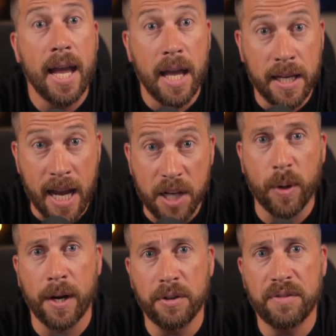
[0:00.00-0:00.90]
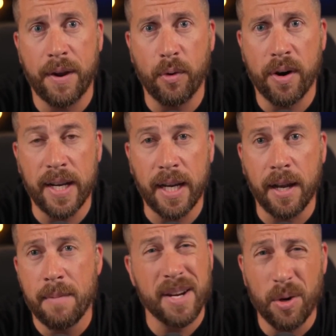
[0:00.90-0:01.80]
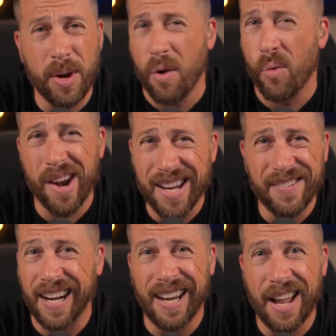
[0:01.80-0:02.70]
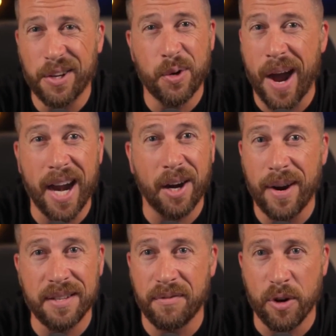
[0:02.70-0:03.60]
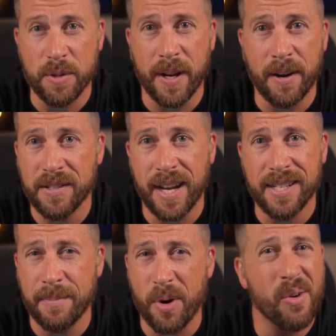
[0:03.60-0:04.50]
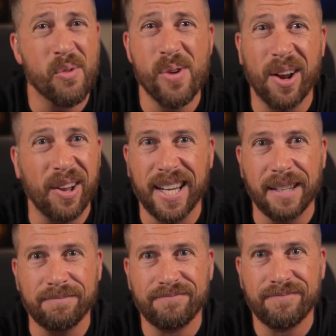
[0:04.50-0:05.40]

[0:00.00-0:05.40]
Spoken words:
Yes, we're going to lose federal funding. But you know what? We're not even going to allow you to do IRS enforcement in our states anymore. We don't like it.